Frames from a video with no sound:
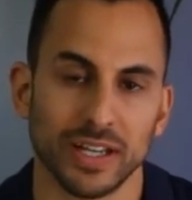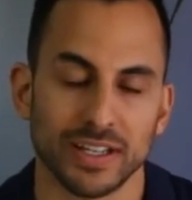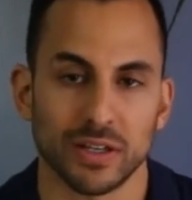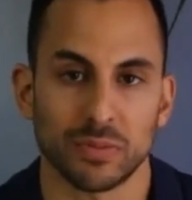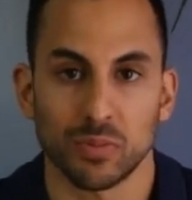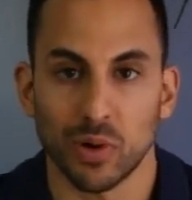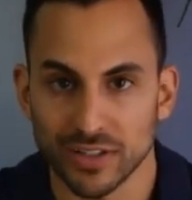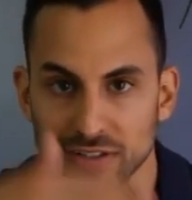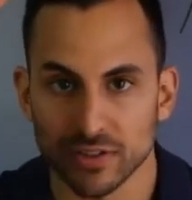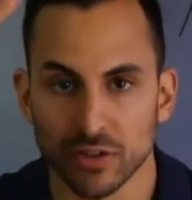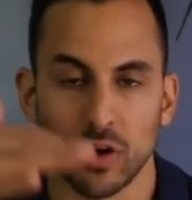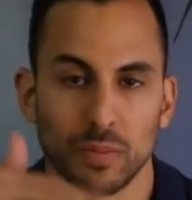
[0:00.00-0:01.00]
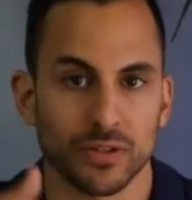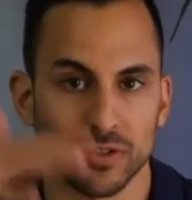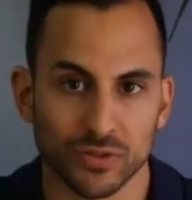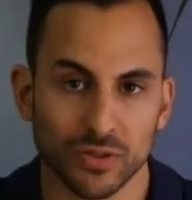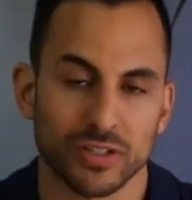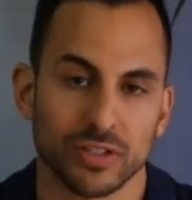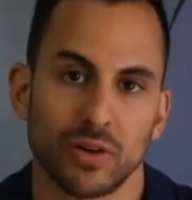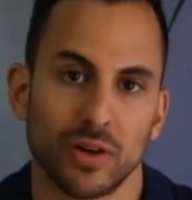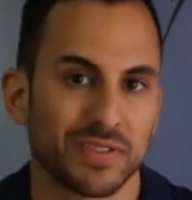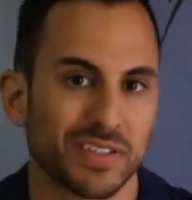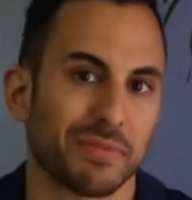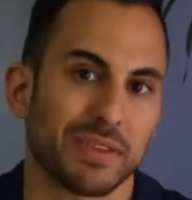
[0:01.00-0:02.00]
As prices go up, interest rates go up,
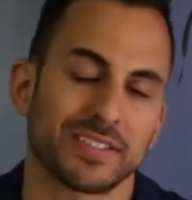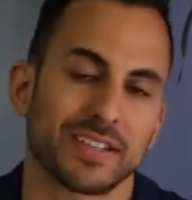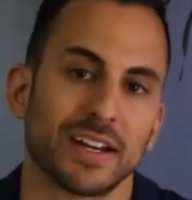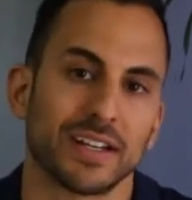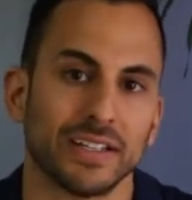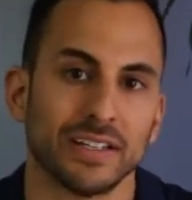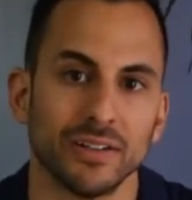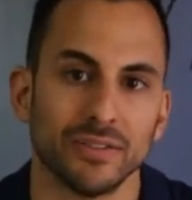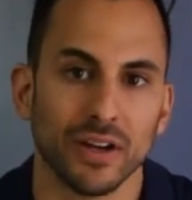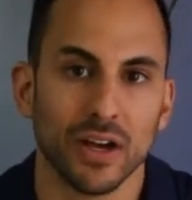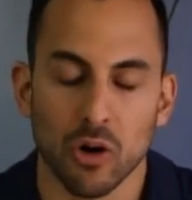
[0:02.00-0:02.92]
something's got to give,